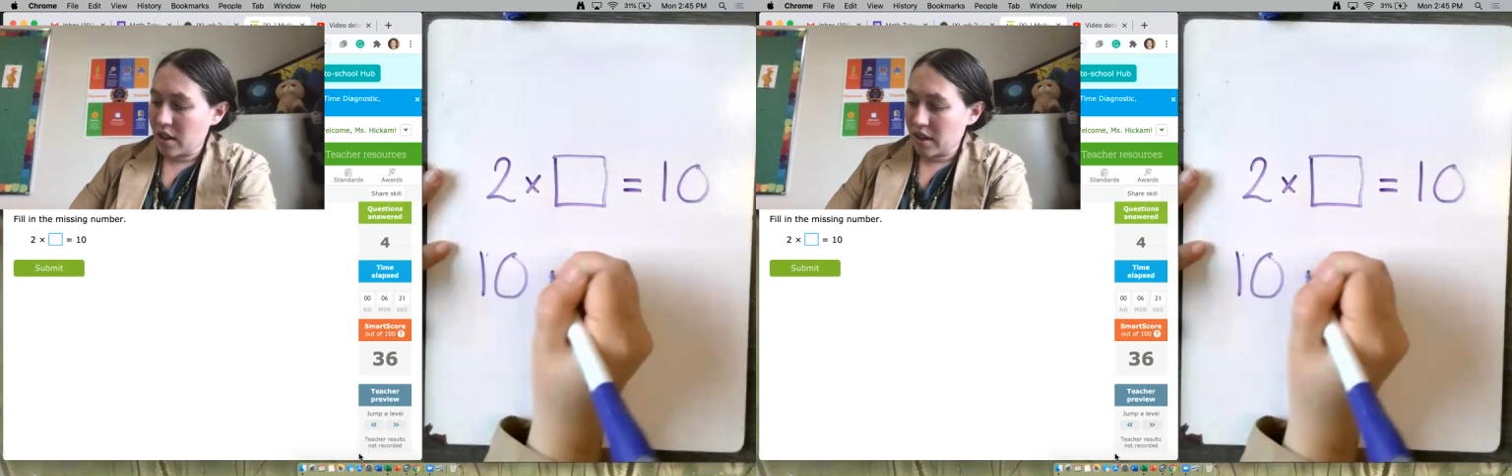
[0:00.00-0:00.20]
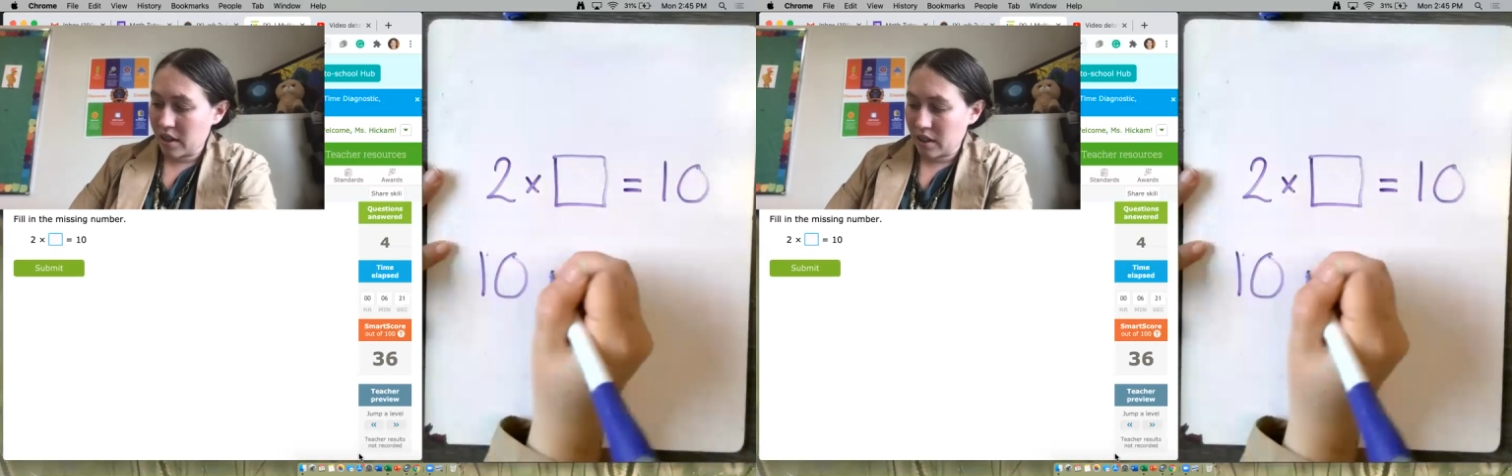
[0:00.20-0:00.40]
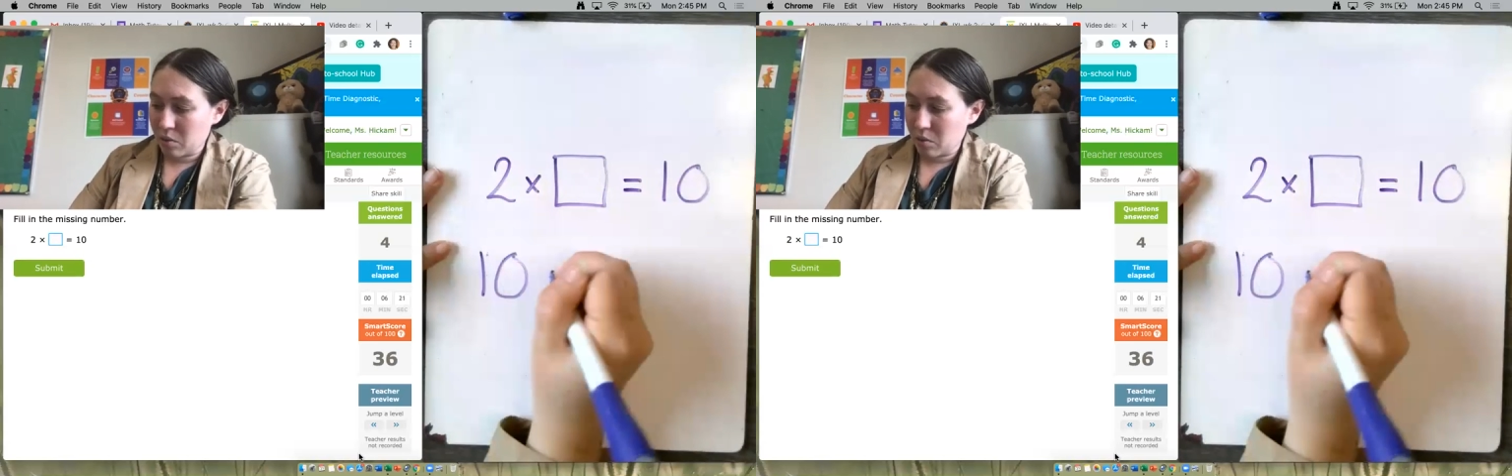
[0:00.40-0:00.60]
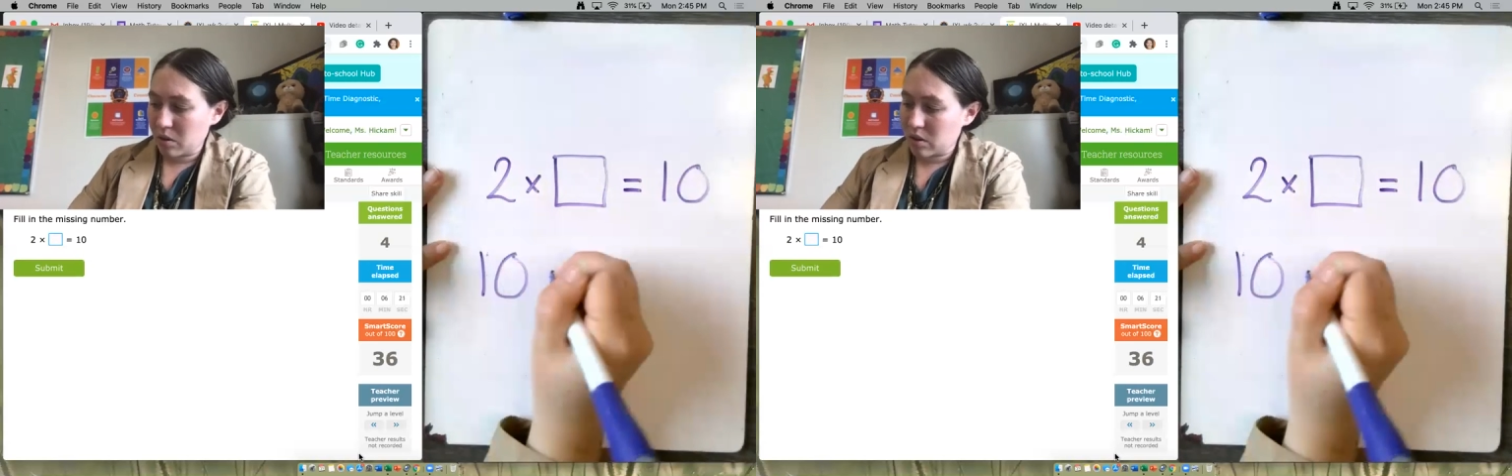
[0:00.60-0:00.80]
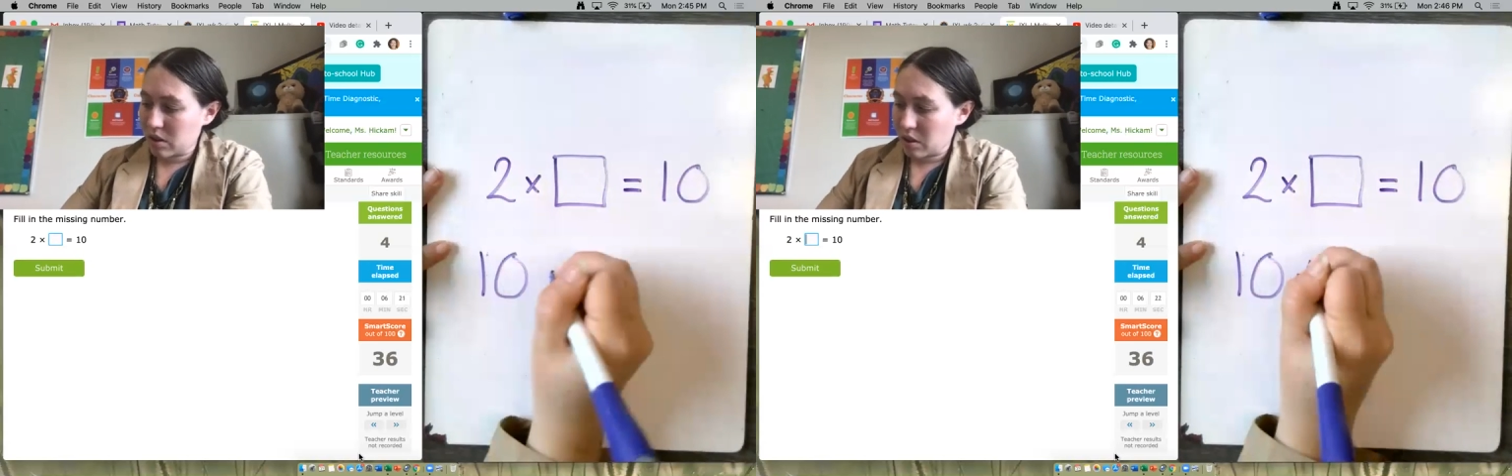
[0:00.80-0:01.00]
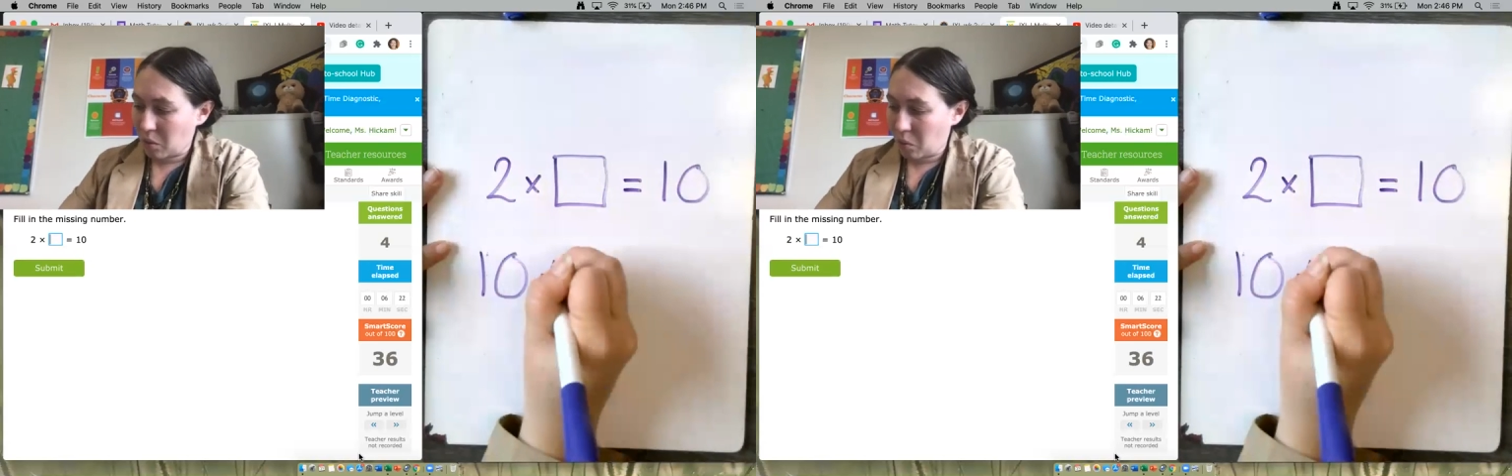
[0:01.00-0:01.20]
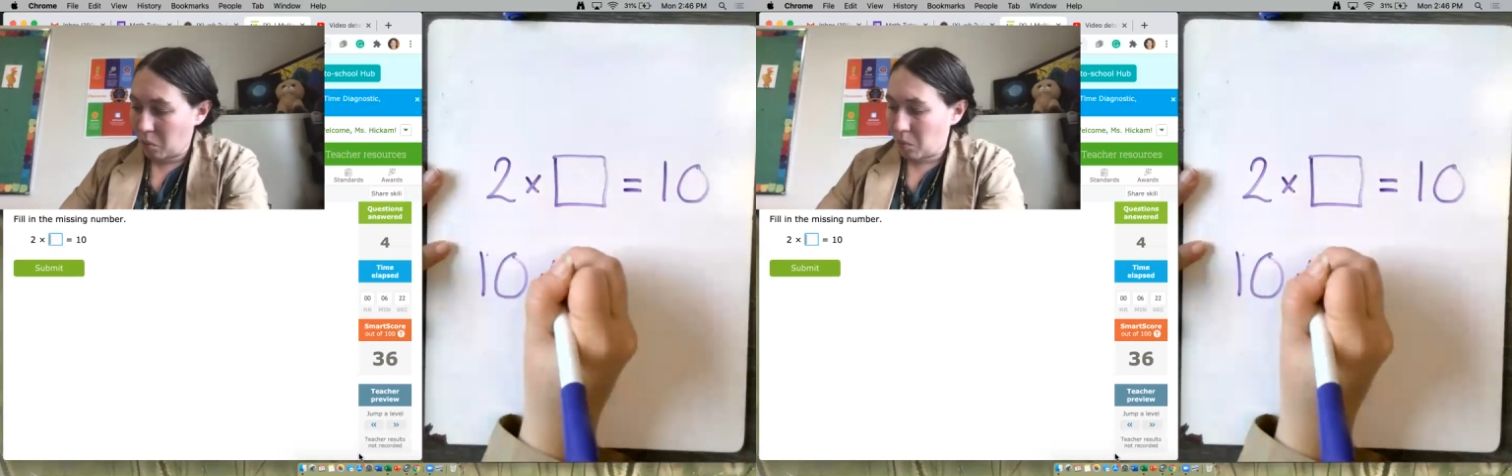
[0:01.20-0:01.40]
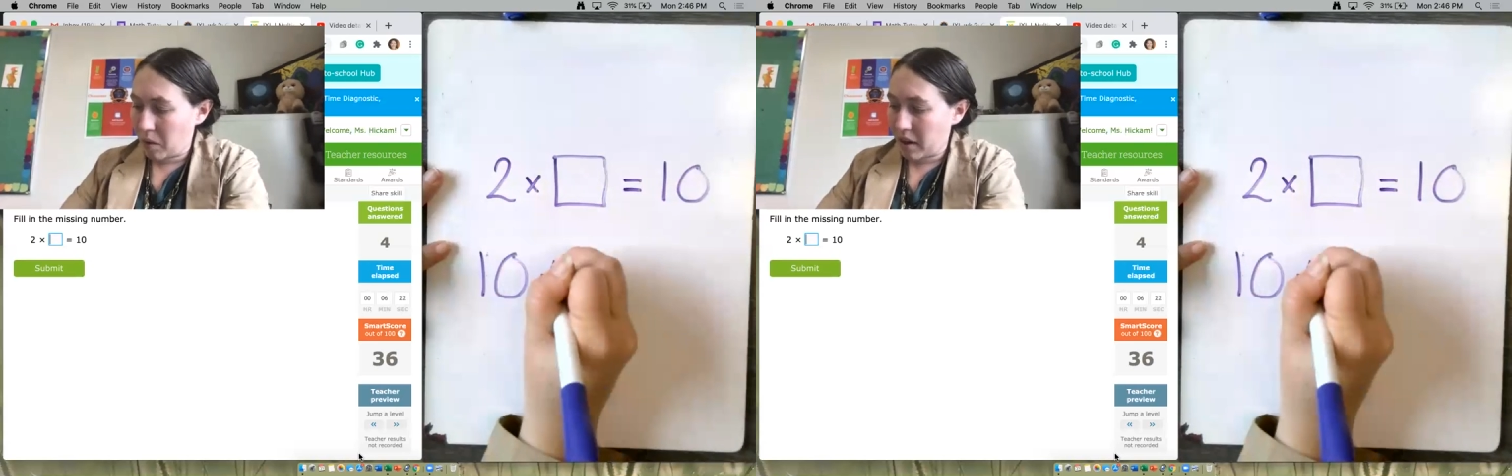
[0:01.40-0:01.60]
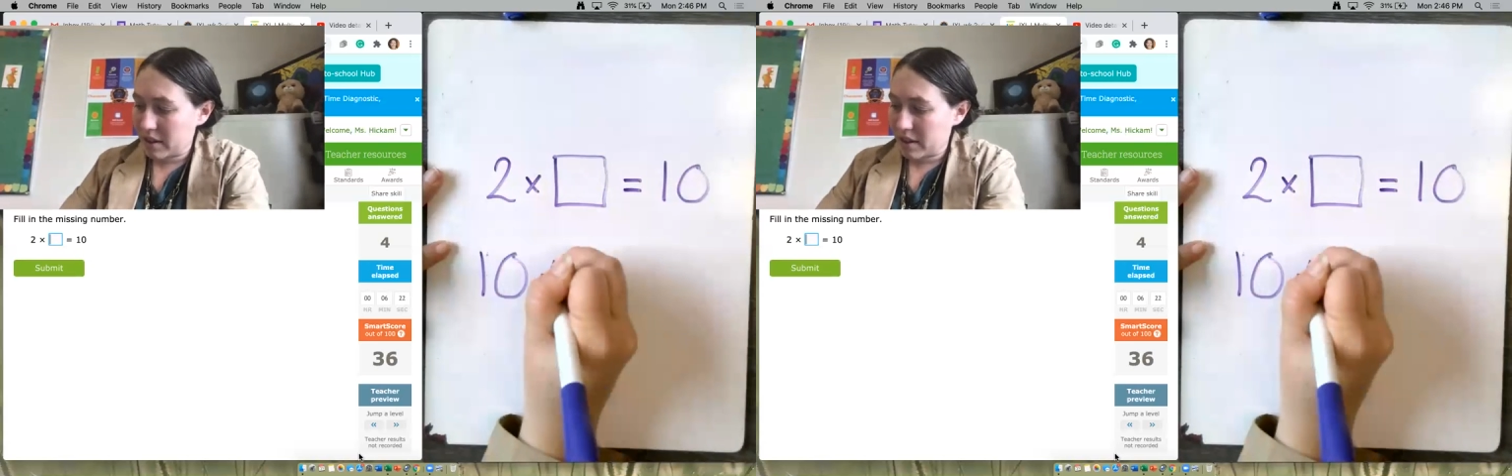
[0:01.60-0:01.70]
equals what?